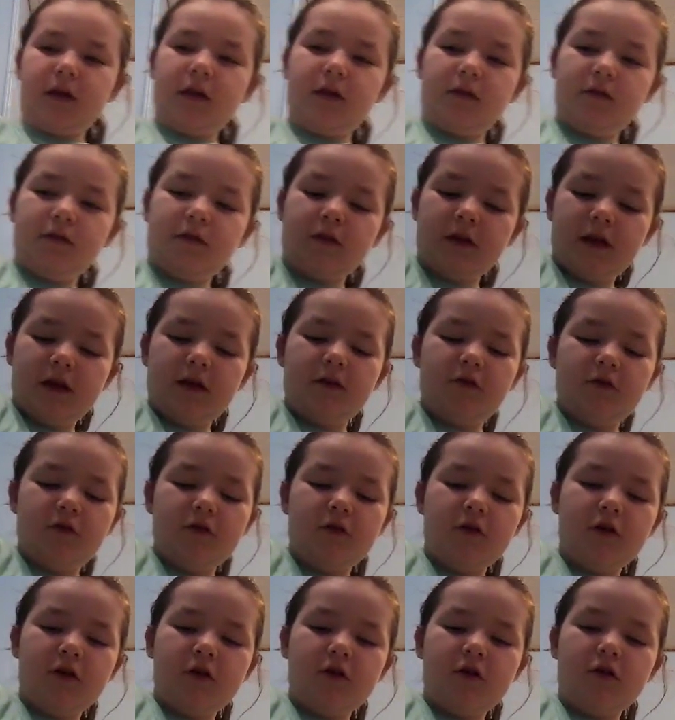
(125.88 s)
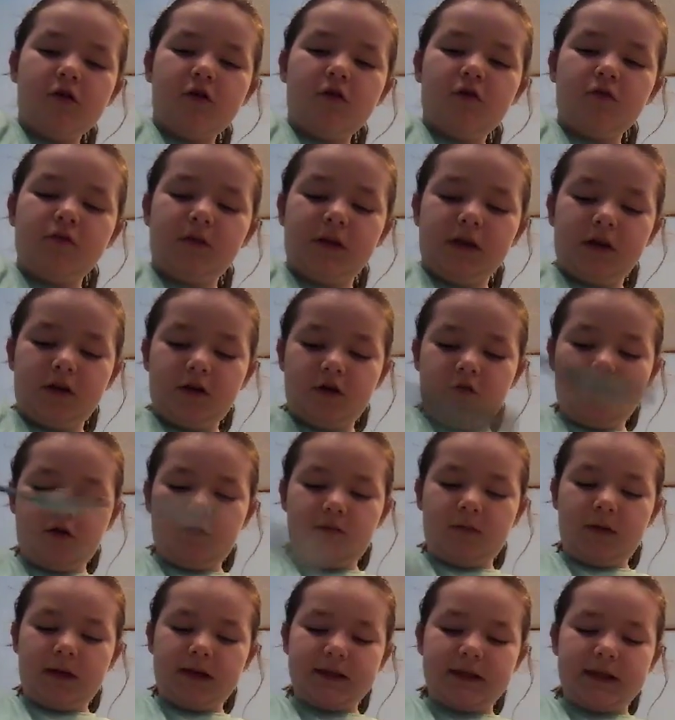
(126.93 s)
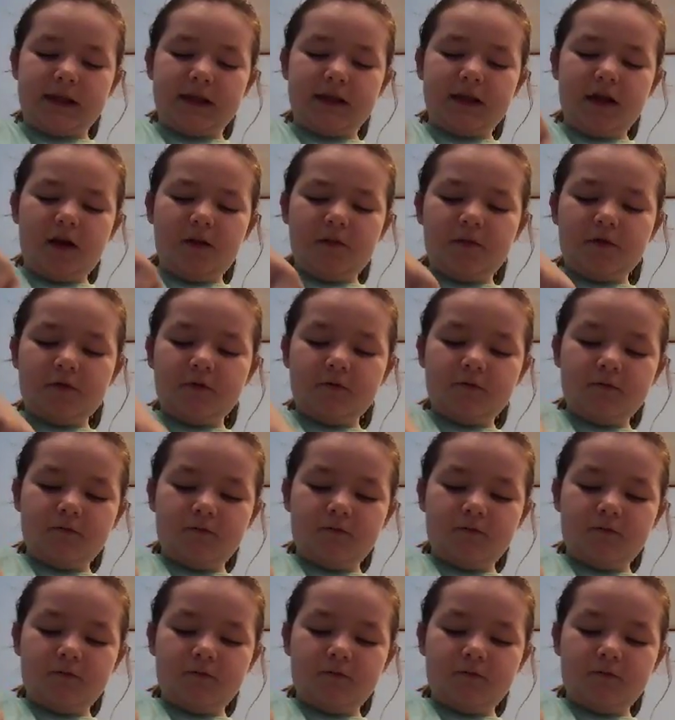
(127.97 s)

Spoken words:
And then we could mix this up.